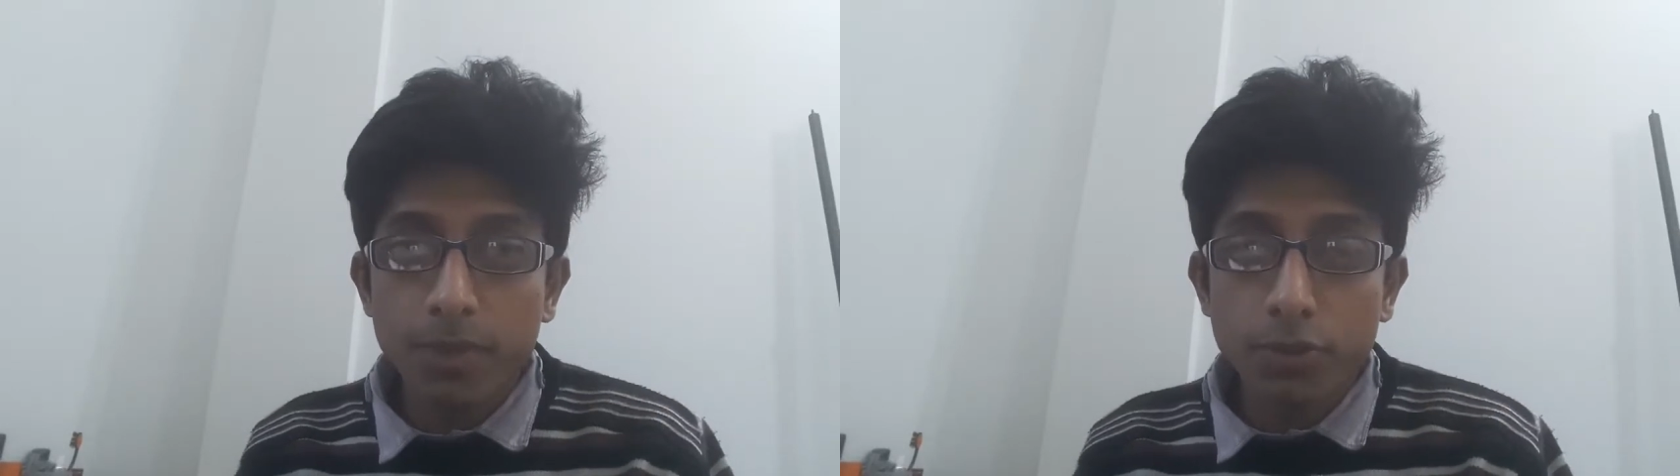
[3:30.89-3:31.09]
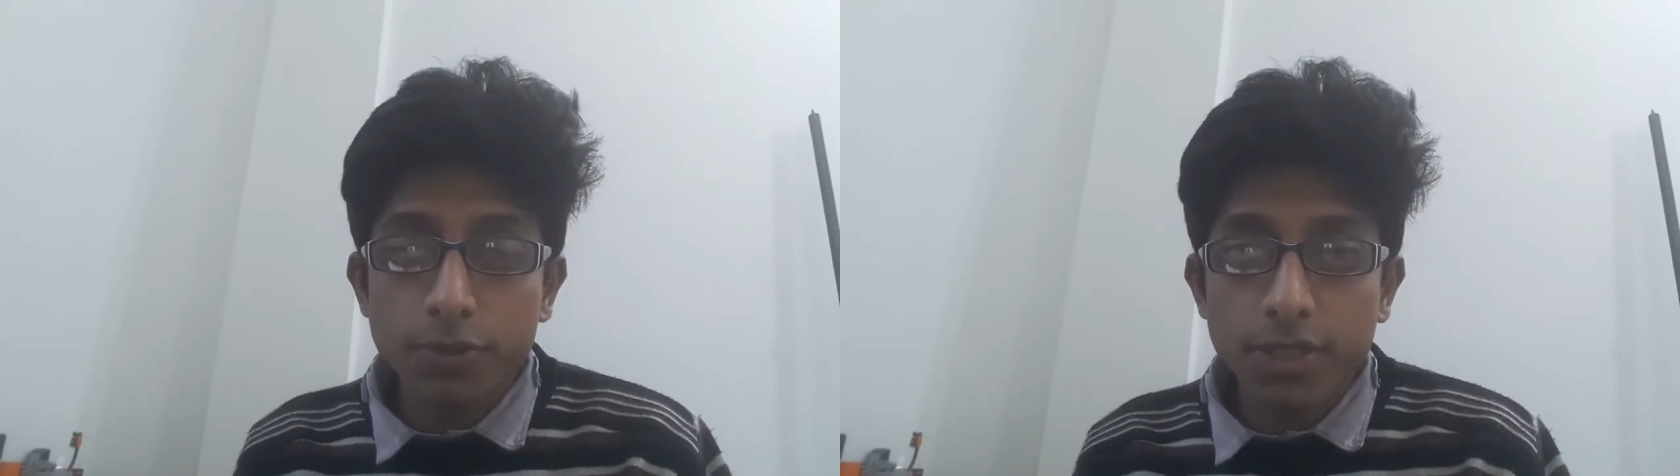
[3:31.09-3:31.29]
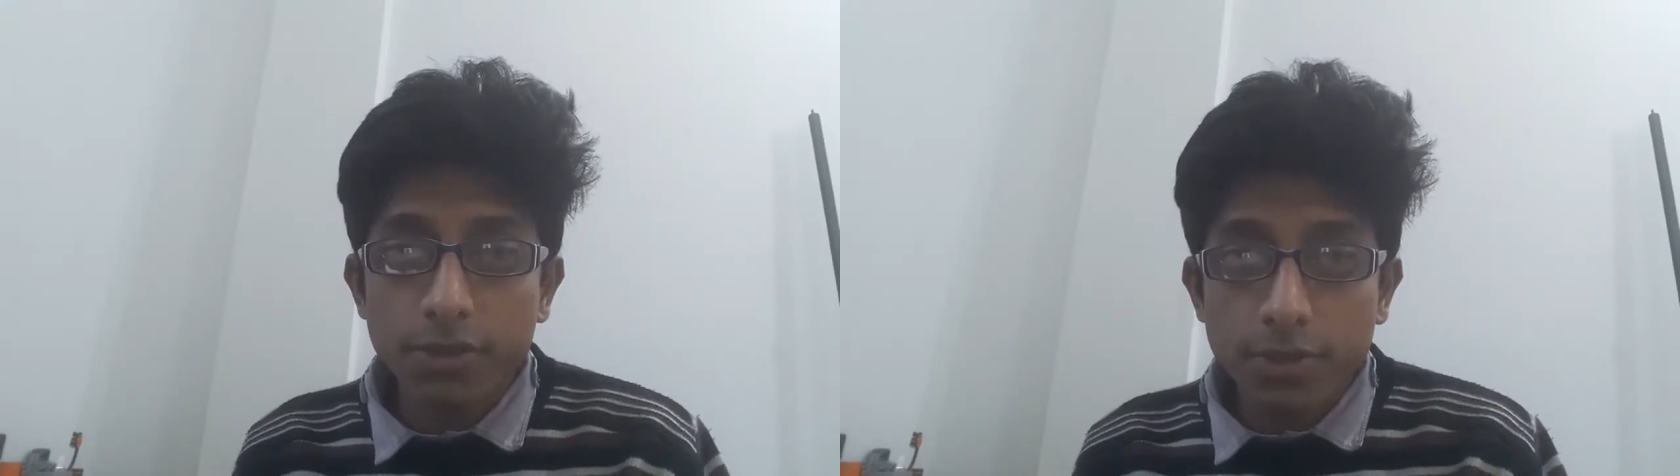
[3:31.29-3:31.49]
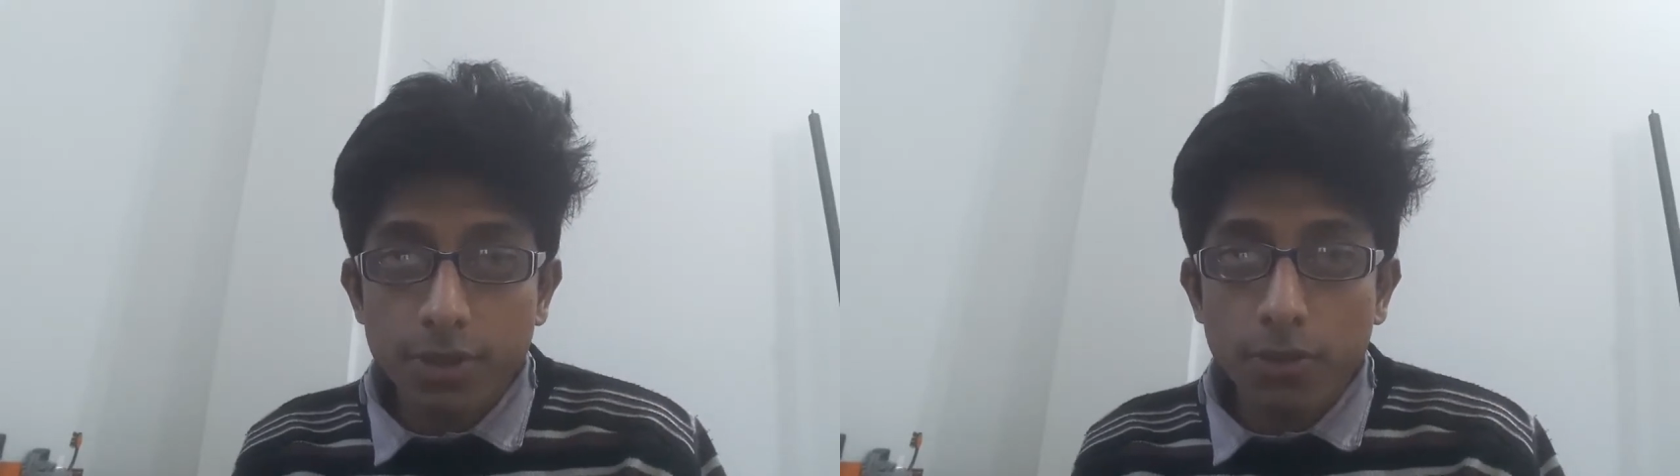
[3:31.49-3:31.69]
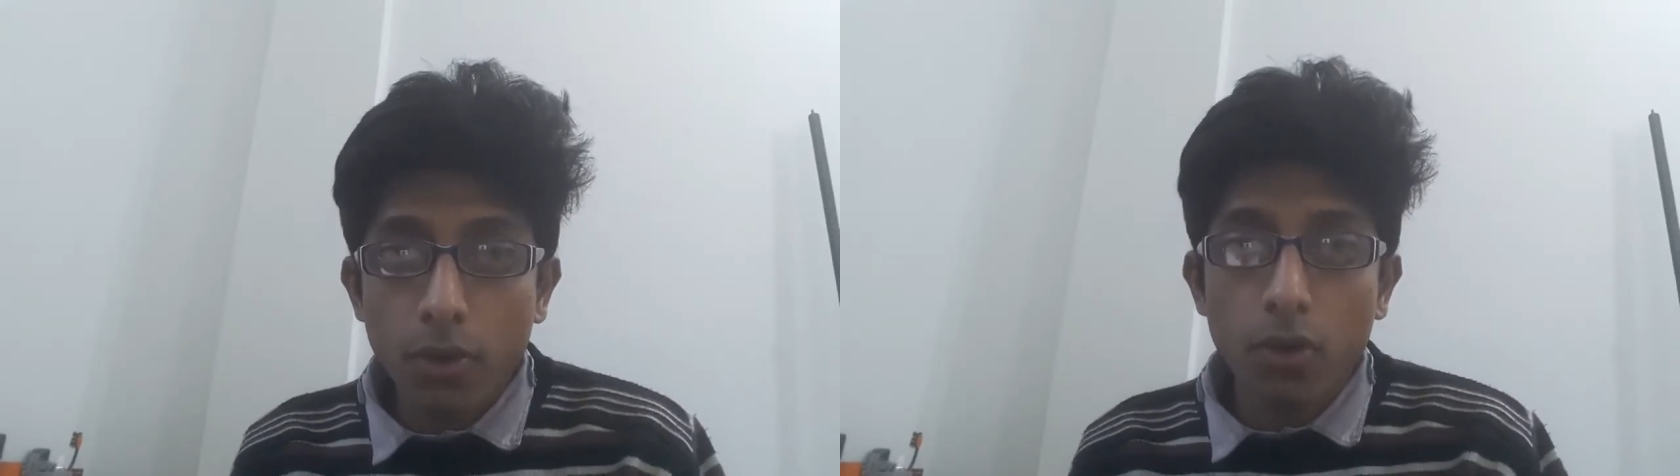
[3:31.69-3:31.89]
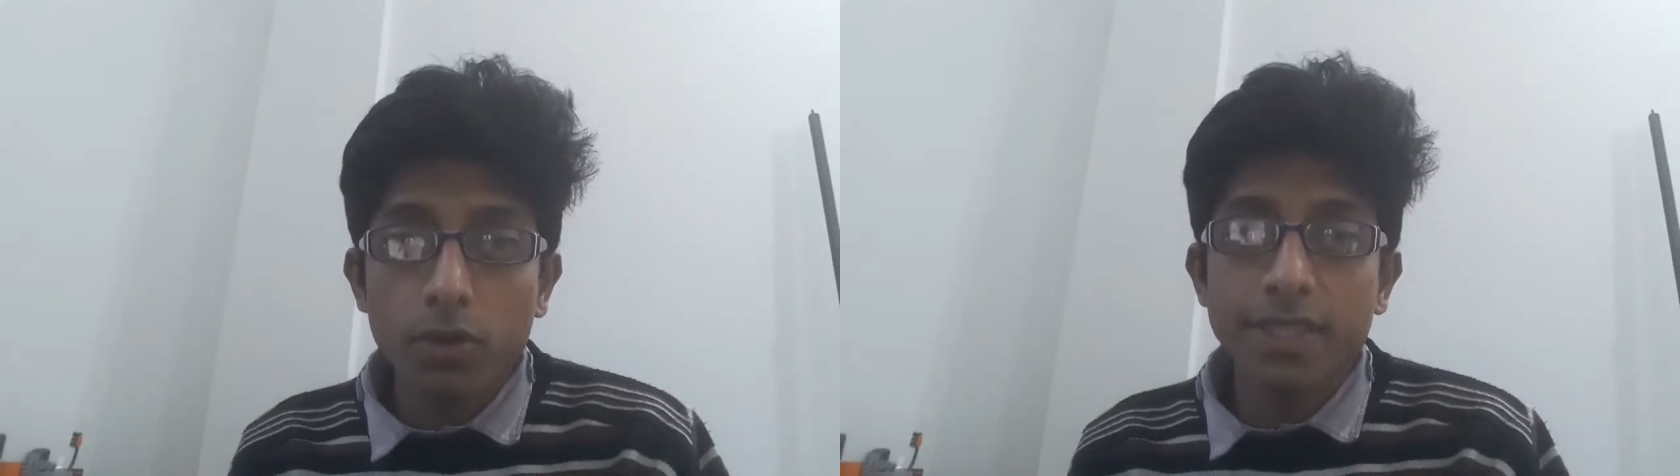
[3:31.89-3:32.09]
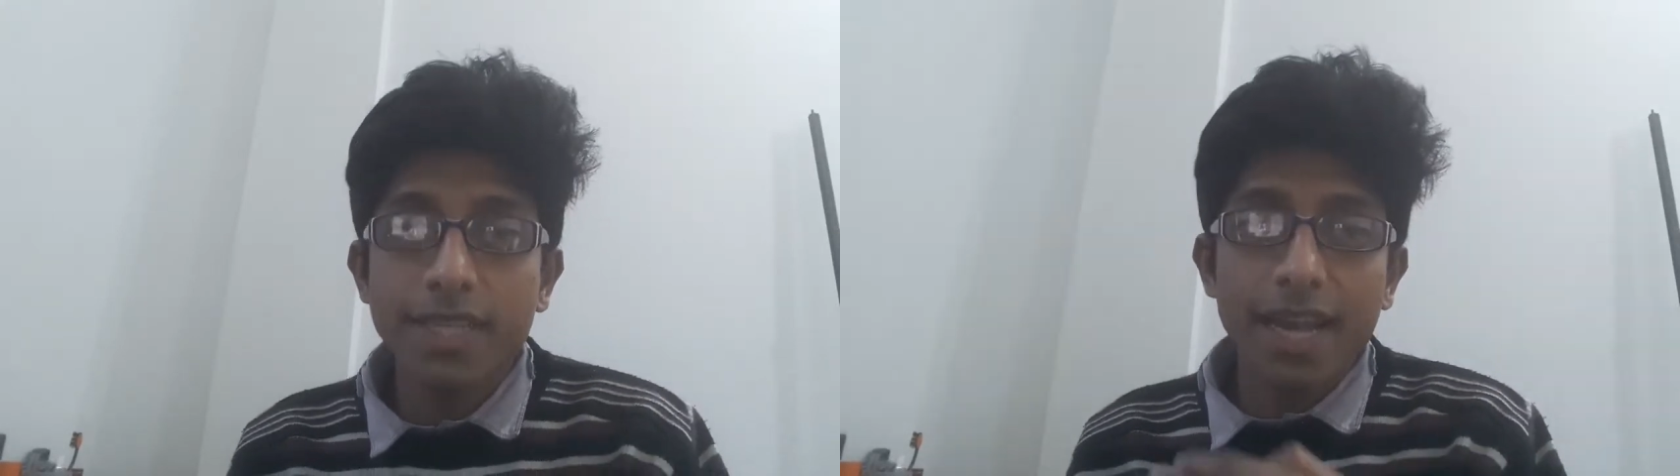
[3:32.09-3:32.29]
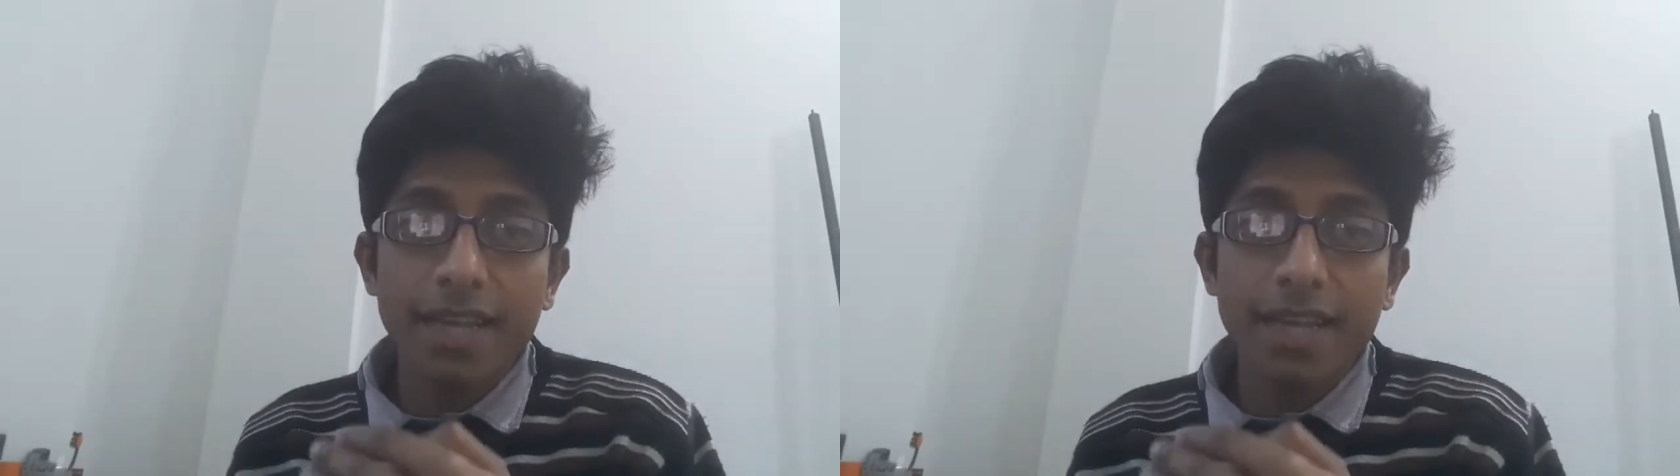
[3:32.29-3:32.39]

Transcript: prosecutor or an